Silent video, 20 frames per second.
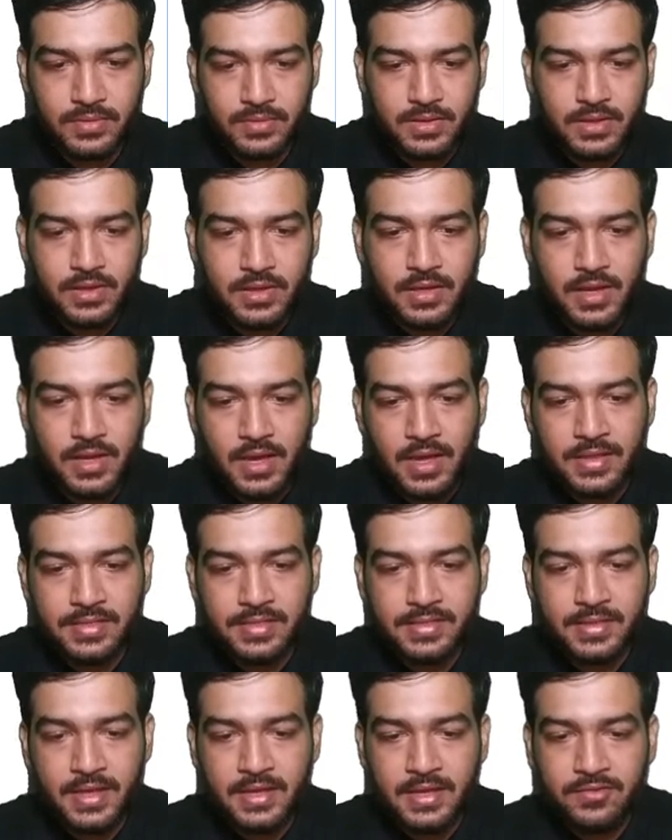Okay.
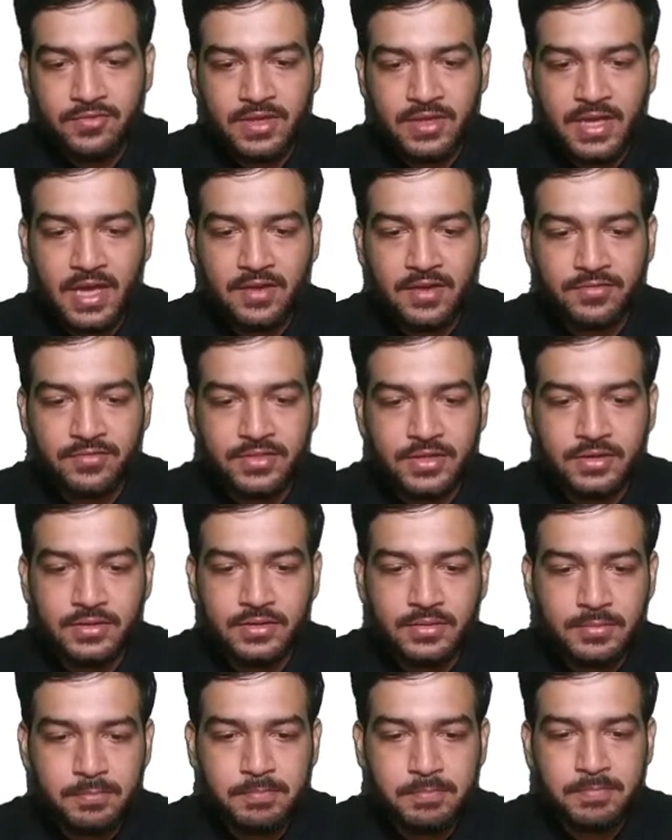And then we have
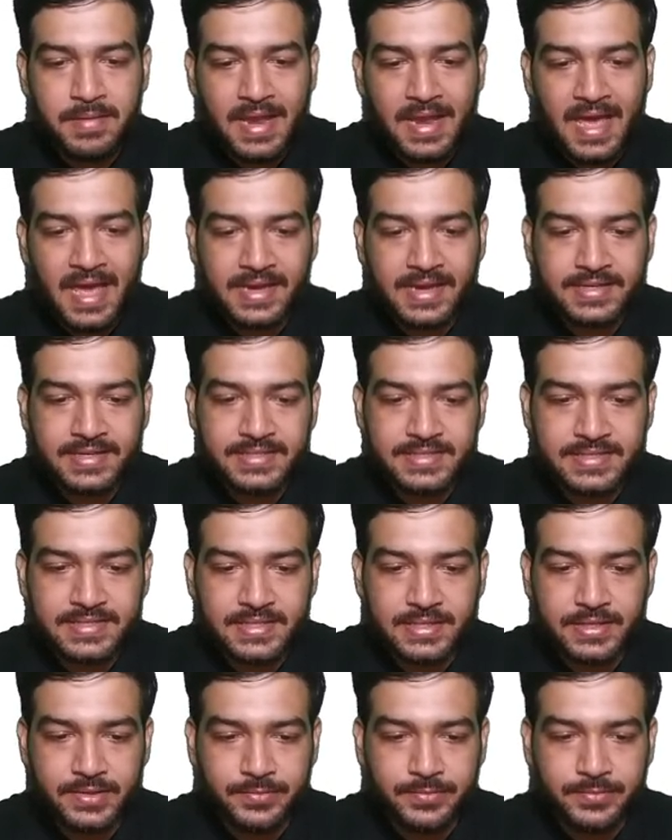the Black Sea.